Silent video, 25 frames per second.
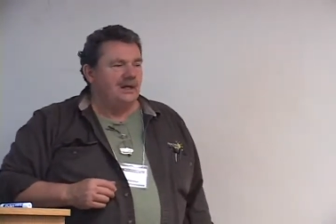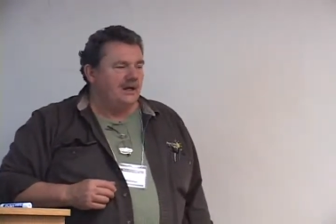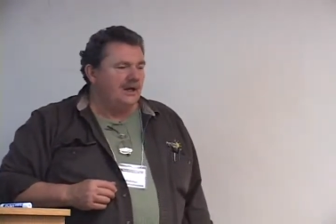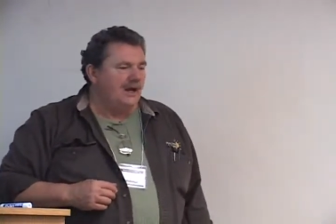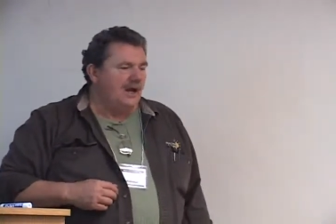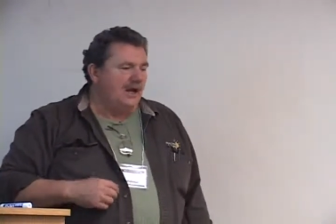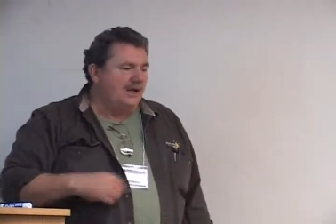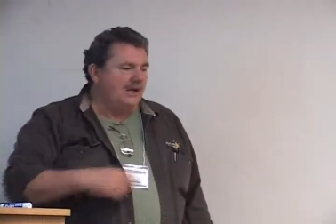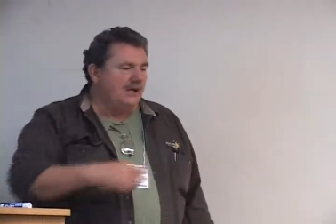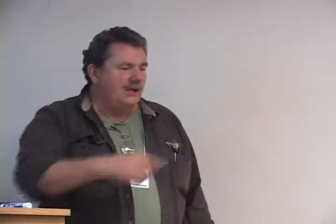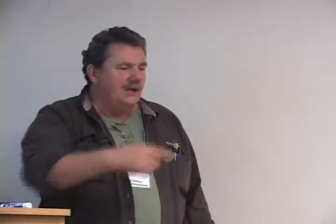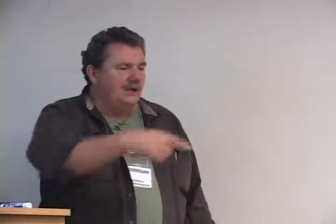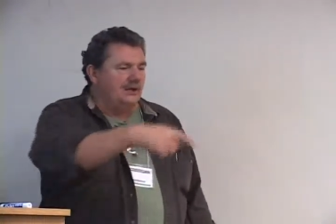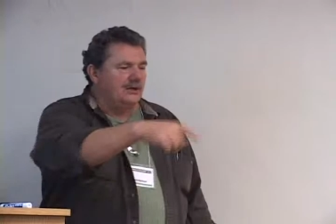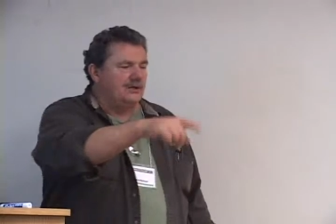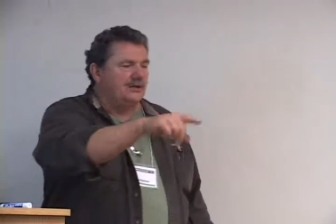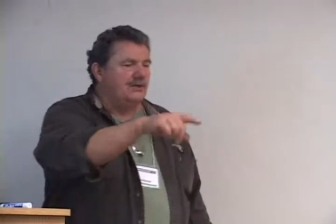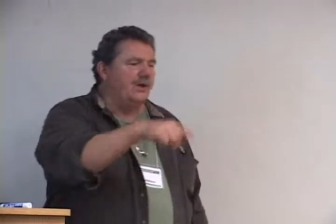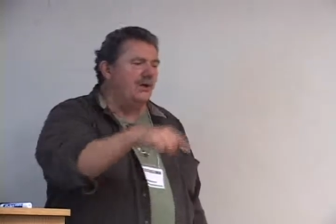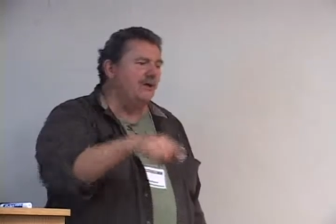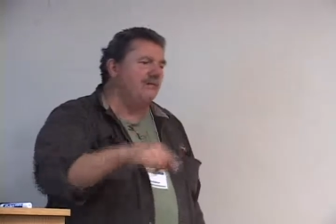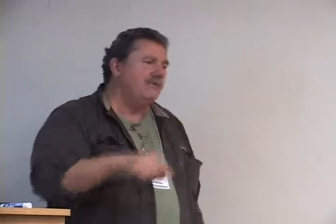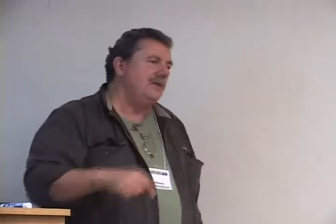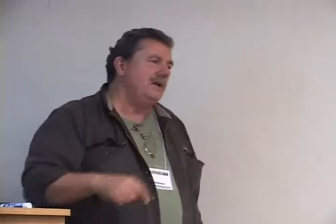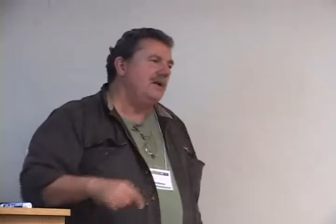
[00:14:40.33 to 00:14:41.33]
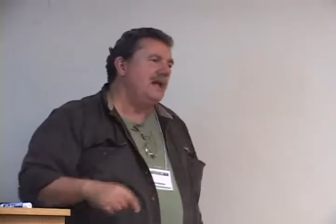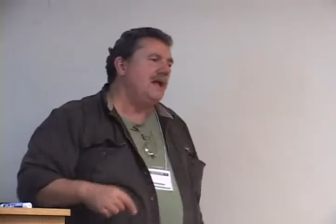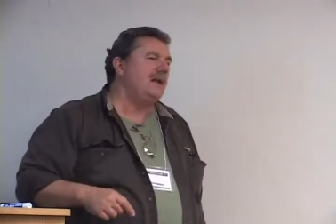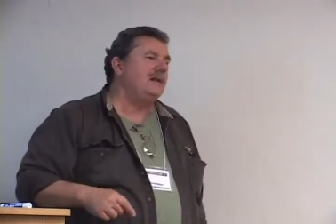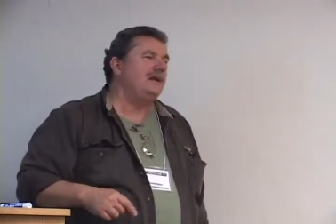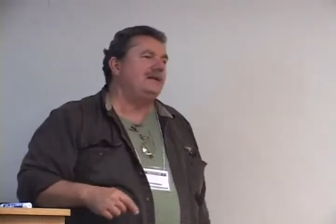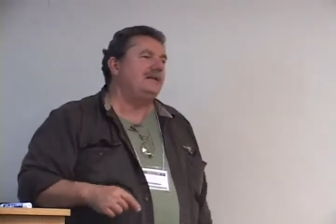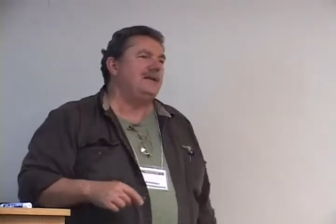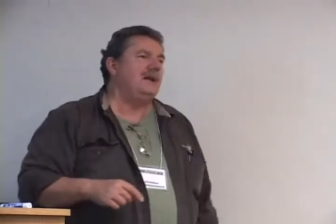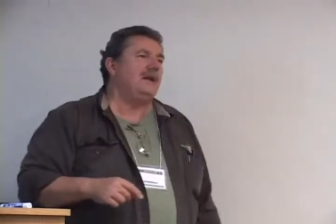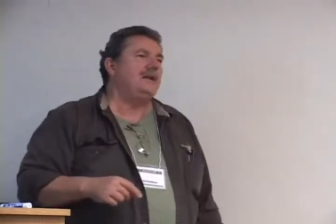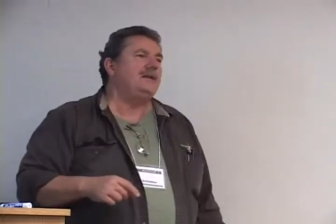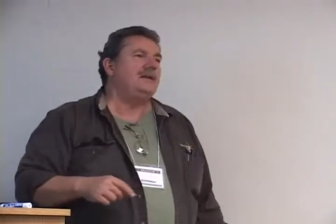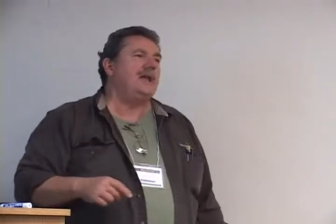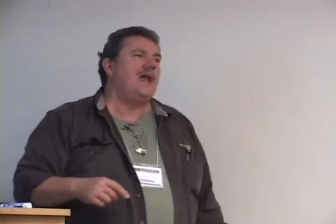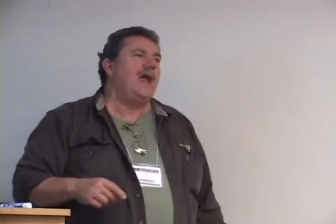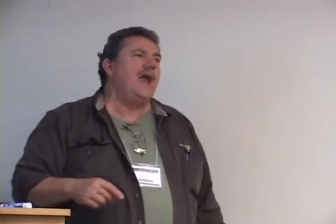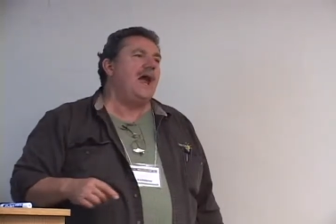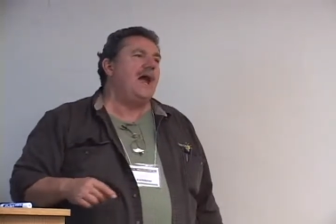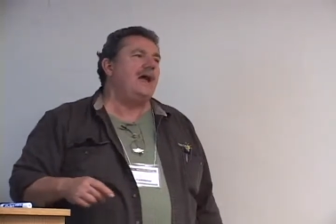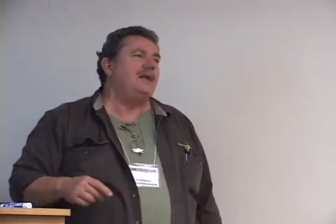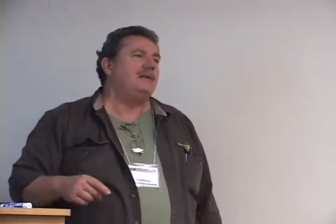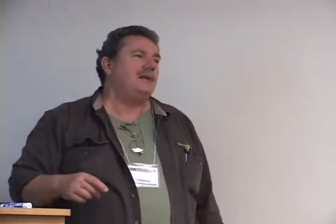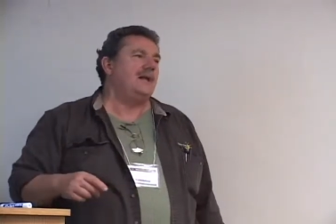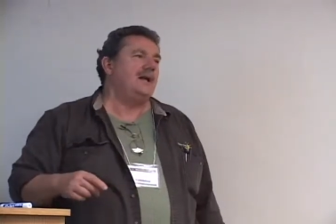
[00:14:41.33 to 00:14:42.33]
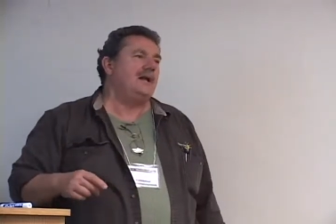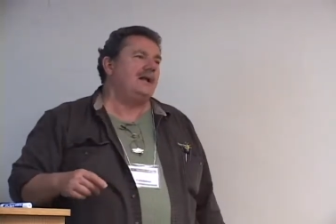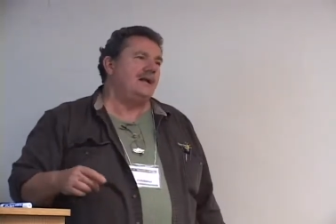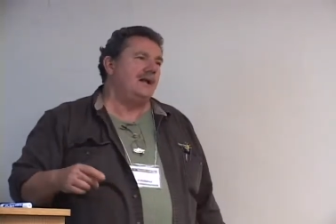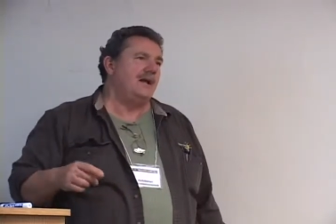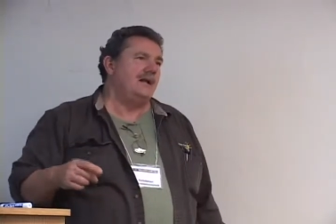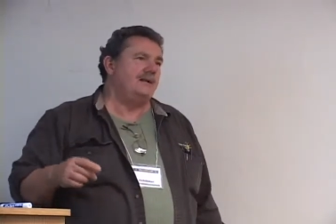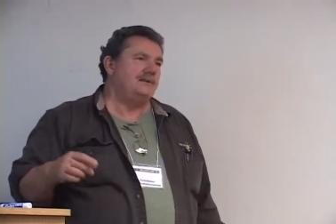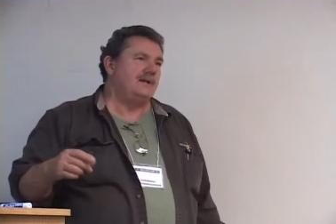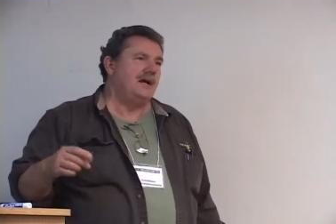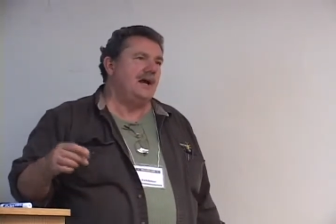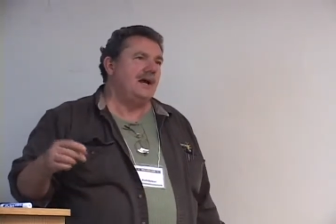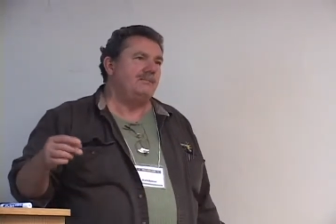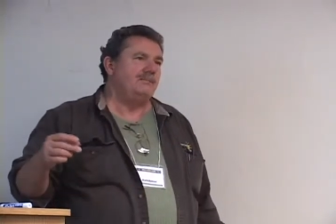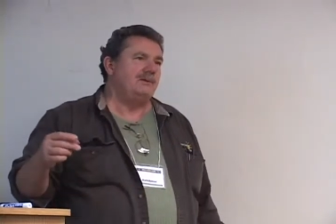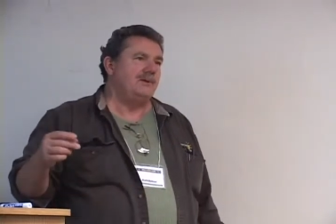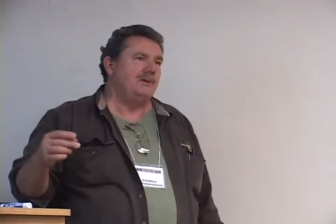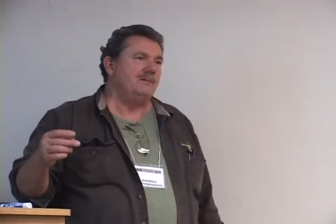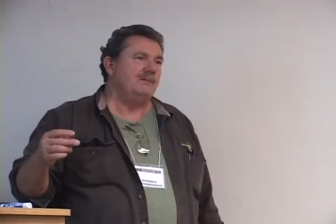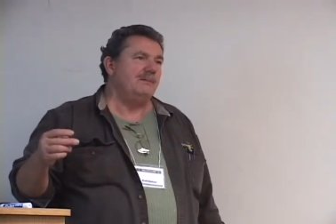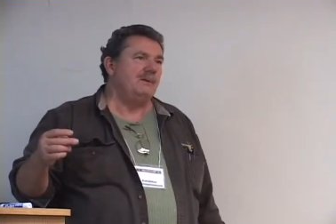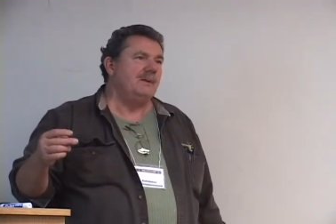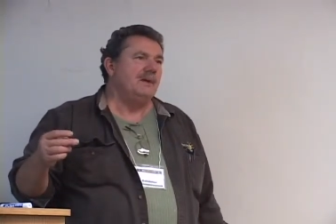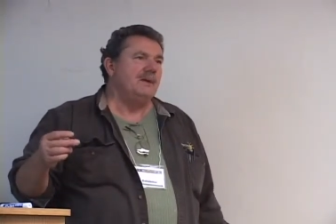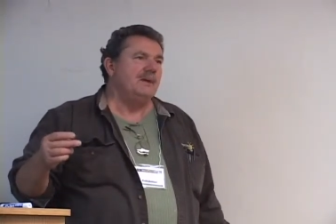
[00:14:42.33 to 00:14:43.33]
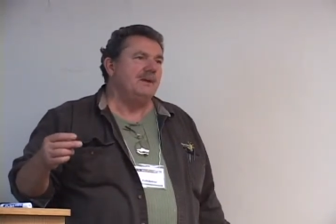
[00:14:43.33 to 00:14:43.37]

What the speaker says: And I looked over, and he had a dead cat laying on top of the